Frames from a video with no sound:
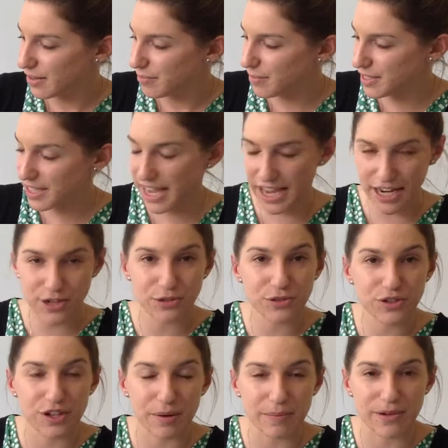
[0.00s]
Miss Kay
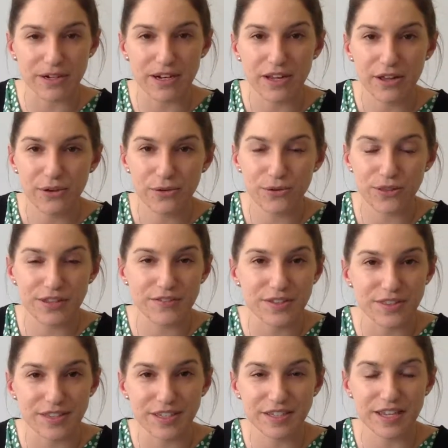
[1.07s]
knows someone who lives
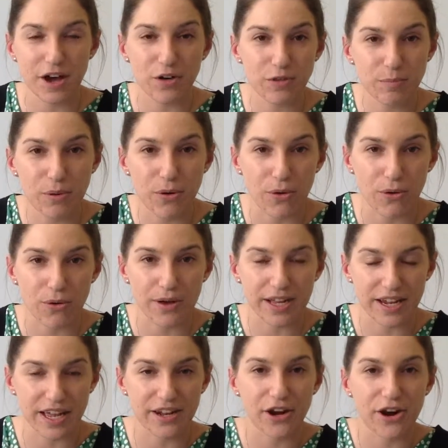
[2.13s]
in the South Pole
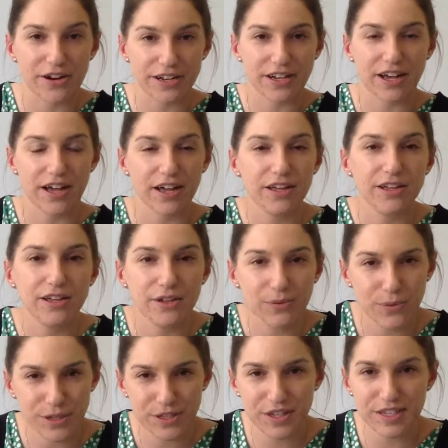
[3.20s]
in Antarctica.
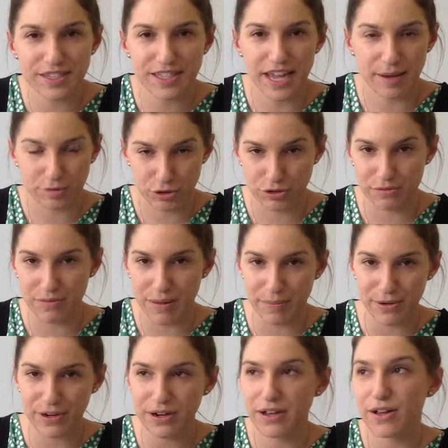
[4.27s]
What's his name? Do you
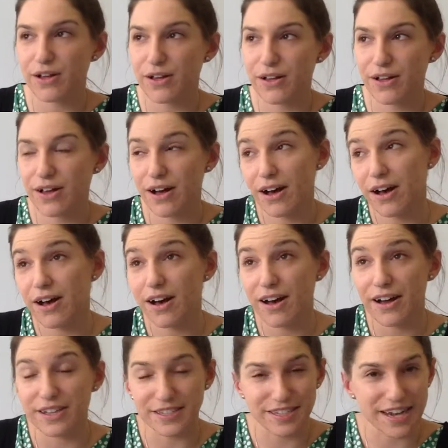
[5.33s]
remember?
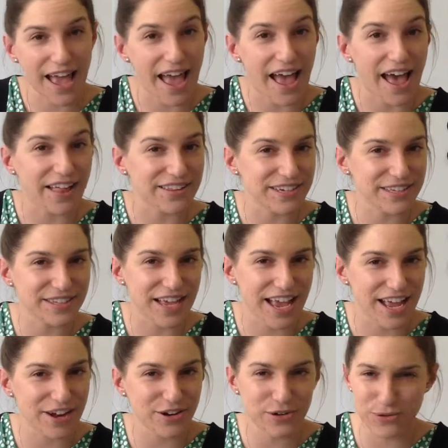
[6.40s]
Is it
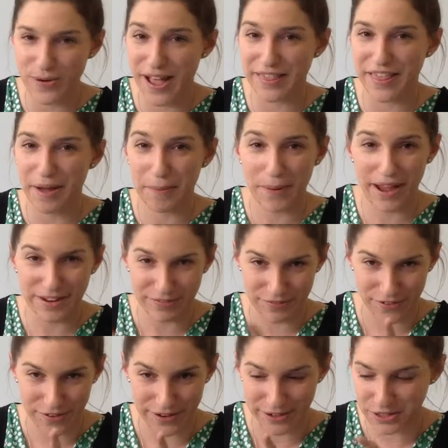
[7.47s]
Alexander? Who had that right?
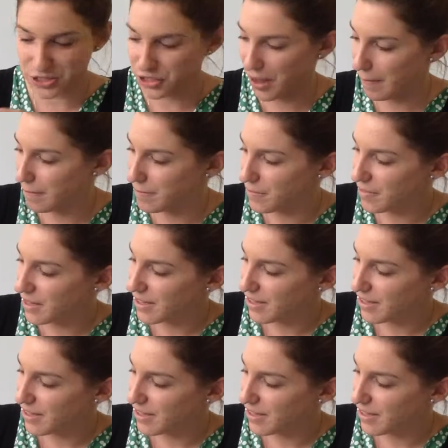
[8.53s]
Very good job.